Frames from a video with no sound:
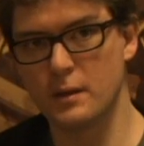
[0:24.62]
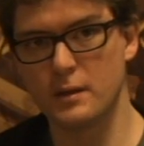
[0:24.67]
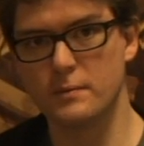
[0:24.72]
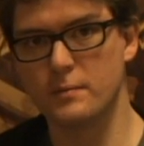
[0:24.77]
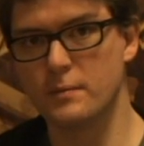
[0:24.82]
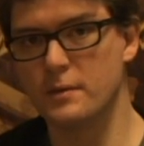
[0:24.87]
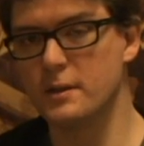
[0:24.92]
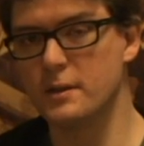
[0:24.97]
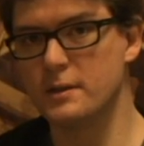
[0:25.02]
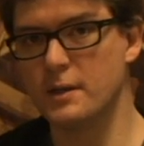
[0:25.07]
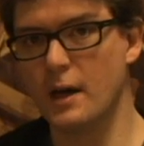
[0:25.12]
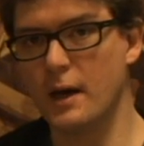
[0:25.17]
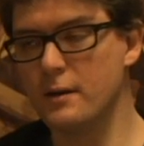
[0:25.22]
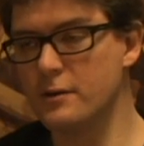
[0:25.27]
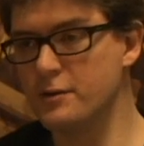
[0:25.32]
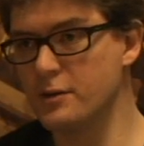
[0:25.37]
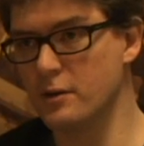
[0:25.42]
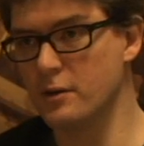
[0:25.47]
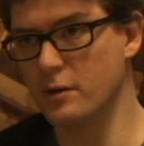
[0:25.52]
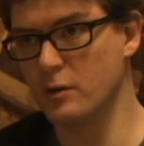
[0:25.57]
The
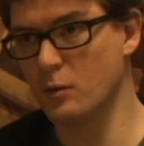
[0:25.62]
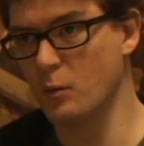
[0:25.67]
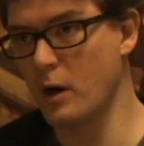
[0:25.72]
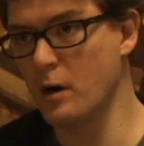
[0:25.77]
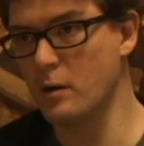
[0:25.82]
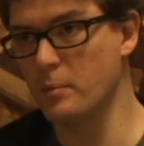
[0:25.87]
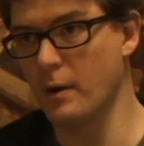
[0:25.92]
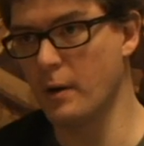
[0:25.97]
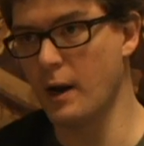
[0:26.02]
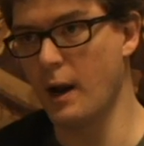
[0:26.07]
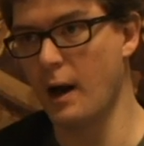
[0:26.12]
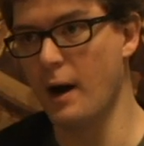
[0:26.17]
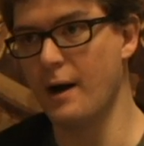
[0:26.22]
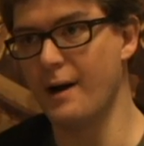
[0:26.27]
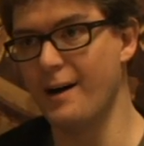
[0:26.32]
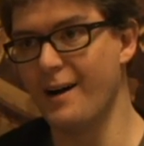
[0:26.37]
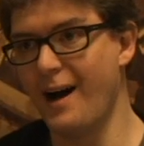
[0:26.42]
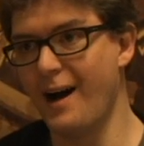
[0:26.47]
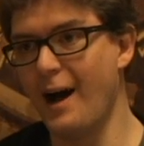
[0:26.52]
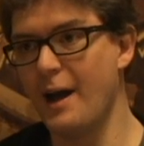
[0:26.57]
titles are a little weird, but
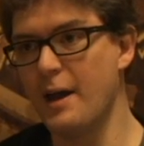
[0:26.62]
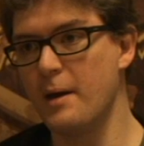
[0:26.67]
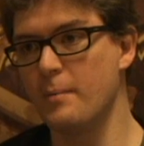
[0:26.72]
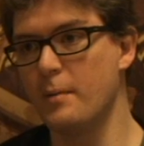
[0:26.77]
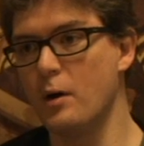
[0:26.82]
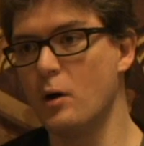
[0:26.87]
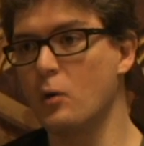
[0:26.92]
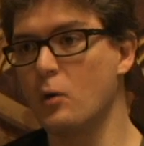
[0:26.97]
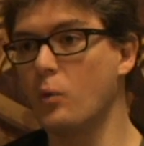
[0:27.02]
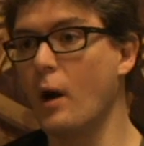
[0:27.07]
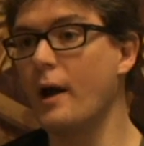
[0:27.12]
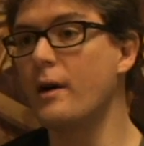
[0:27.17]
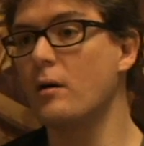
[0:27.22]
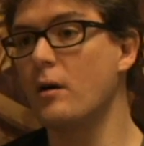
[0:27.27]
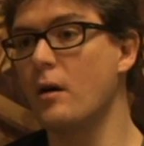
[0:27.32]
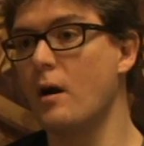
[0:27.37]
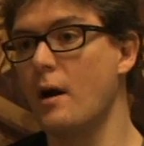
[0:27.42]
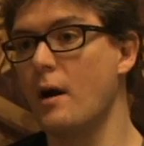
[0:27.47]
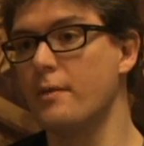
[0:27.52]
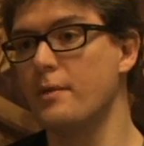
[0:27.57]
I am a
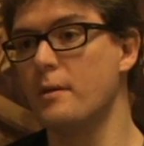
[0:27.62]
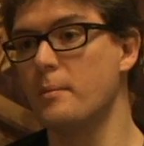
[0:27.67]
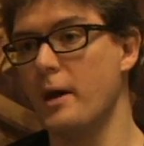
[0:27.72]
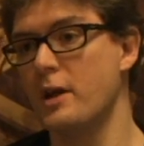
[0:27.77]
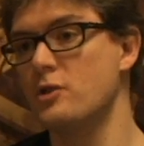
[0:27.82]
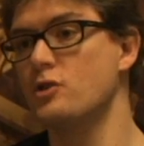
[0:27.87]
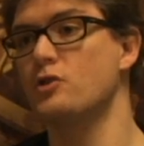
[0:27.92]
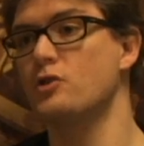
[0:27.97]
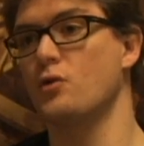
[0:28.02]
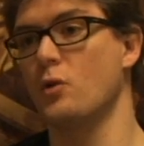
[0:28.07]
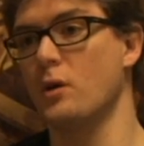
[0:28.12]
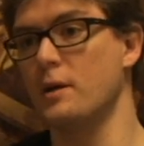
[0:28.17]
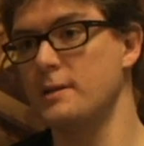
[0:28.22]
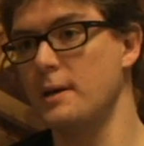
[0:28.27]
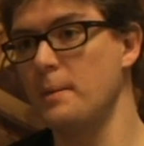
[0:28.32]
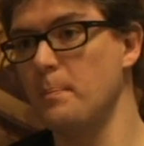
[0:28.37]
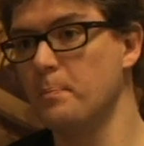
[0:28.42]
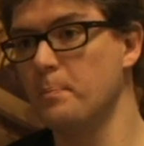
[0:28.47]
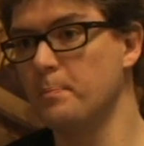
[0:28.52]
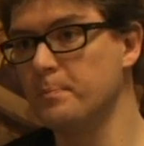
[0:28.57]
writer on the Magic
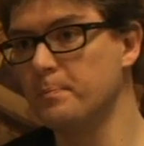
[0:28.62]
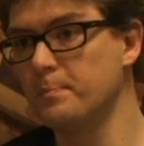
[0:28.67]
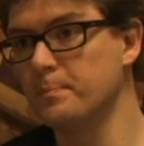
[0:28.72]
Story team.